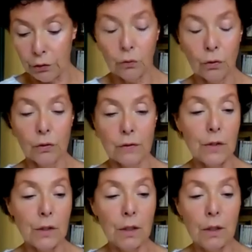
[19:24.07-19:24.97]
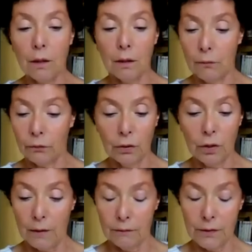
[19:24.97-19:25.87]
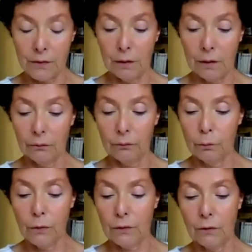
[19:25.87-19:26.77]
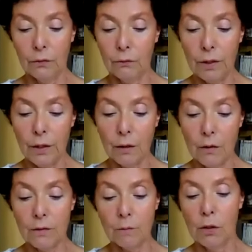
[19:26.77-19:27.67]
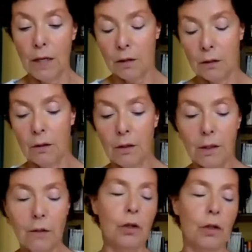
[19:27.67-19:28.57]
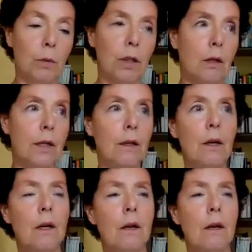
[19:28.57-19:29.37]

you could see at different levels at different with different readouts molecularly, genomically,